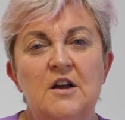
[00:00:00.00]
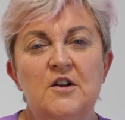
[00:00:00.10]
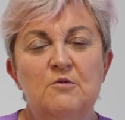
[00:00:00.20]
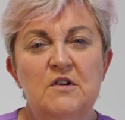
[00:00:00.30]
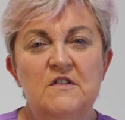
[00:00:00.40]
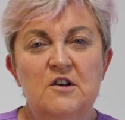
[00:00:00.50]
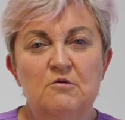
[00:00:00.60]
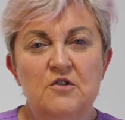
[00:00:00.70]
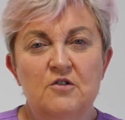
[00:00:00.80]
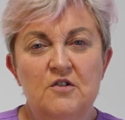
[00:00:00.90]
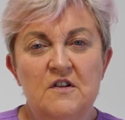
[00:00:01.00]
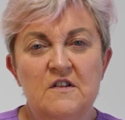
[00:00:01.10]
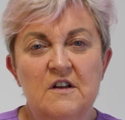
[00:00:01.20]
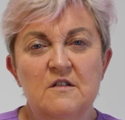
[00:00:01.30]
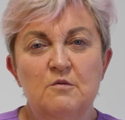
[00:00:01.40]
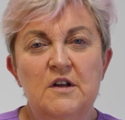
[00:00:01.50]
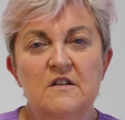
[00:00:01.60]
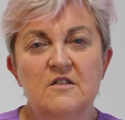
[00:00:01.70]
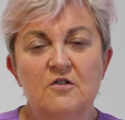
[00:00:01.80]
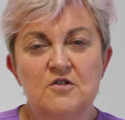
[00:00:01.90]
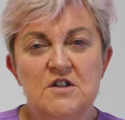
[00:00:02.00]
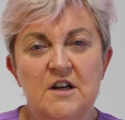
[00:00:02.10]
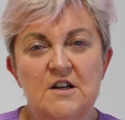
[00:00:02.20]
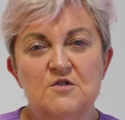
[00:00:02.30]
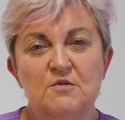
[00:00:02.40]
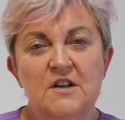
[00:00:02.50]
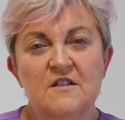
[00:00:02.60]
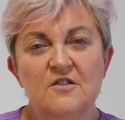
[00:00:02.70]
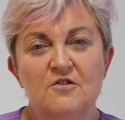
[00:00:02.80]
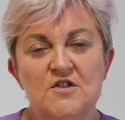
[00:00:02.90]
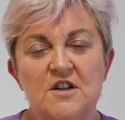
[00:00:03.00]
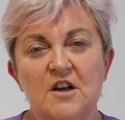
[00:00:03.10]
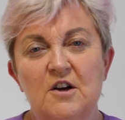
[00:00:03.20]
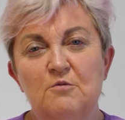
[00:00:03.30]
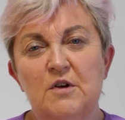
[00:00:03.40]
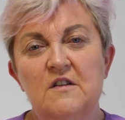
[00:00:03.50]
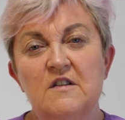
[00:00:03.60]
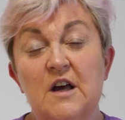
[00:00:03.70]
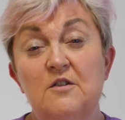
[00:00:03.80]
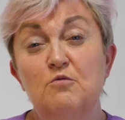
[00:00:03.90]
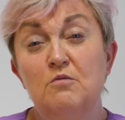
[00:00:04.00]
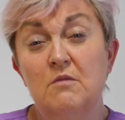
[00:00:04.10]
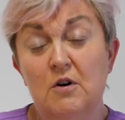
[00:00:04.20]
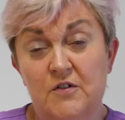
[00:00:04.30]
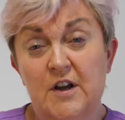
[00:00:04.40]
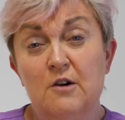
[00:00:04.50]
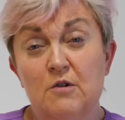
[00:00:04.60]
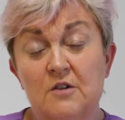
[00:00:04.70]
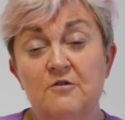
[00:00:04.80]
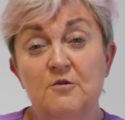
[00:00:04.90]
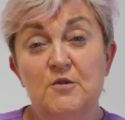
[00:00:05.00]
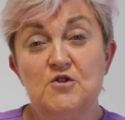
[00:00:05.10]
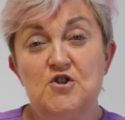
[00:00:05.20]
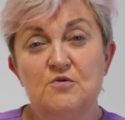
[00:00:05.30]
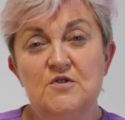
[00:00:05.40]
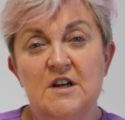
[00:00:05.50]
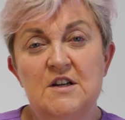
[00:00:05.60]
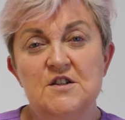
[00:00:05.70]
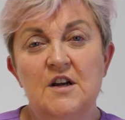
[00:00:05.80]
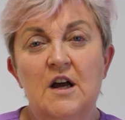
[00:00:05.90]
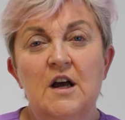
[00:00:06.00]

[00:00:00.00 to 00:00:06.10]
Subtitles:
then we see you with 36 weeks, 38 weeks, 39 weeks, and thereon from your due date.